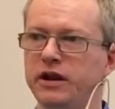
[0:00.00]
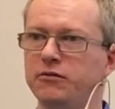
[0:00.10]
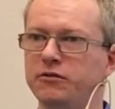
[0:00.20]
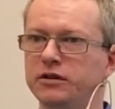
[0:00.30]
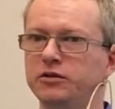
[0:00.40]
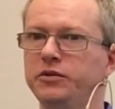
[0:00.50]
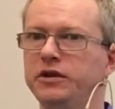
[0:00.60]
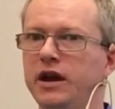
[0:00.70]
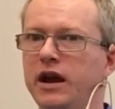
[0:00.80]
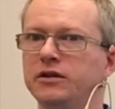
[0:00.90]
our work to be
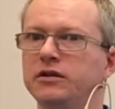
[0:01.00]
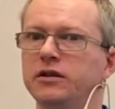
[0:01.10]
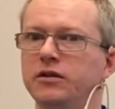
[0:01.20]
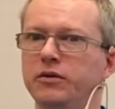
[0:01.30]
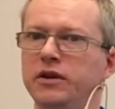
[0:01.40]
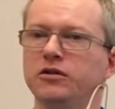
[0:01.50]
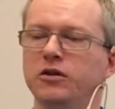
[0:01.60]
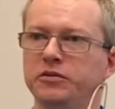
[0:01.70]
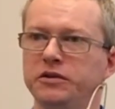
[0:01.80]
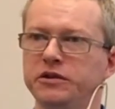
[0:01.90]
done when the
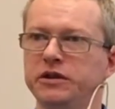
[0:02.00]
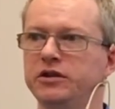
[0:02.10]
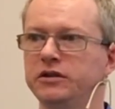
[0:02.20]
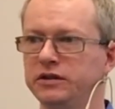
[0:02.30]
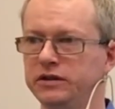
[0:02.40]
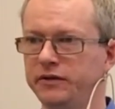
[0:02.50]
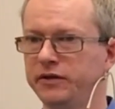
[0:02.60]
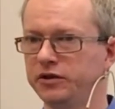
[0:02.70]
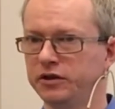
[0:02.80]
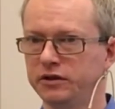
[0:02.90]
optimization is
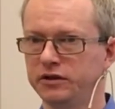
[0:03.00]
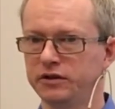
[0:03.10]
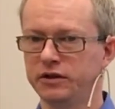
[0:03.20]
sufficient.